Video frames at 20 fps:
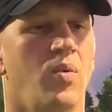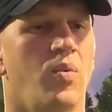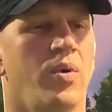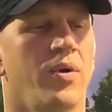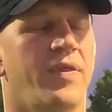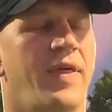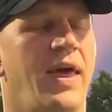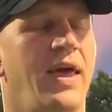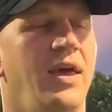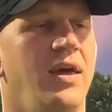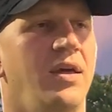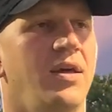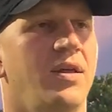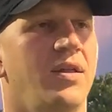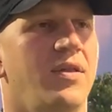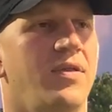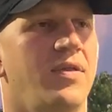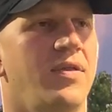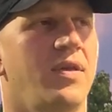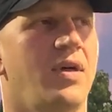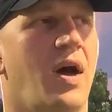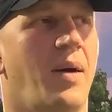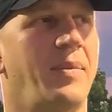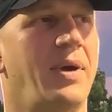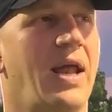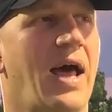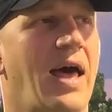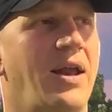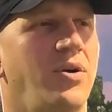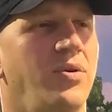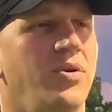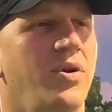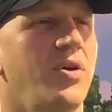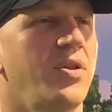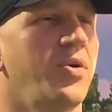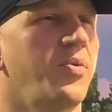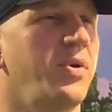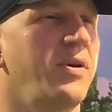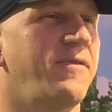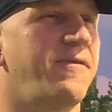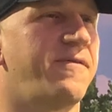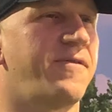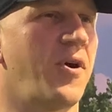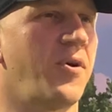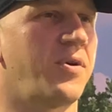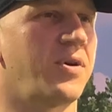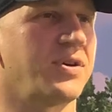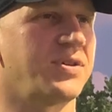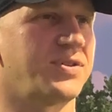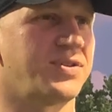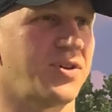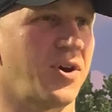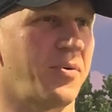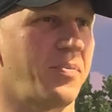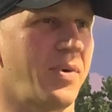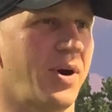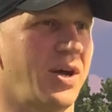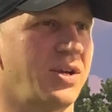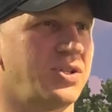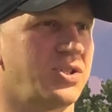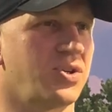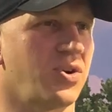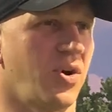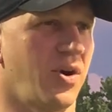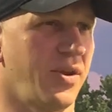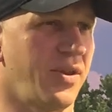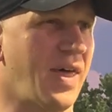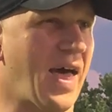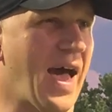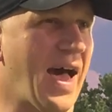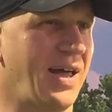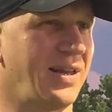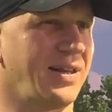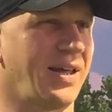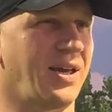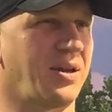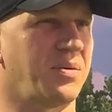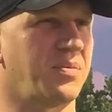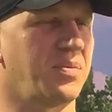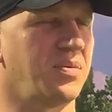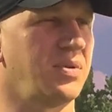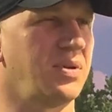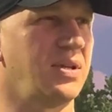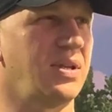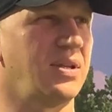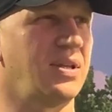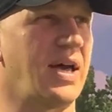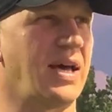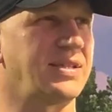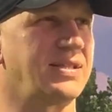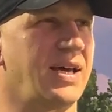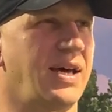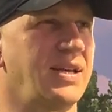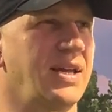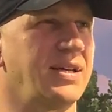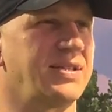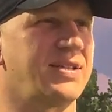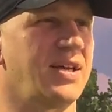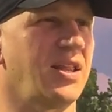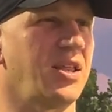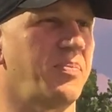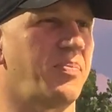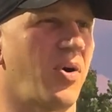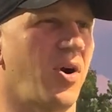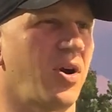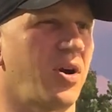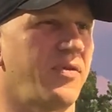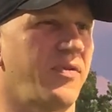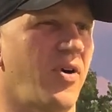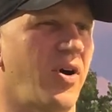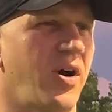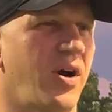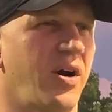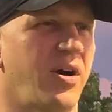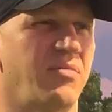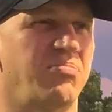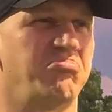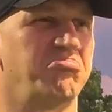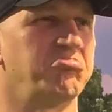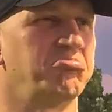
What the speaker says: Well, I don't know that we focus so much on that. Like, mm-hmm. that's not necessarily part of our,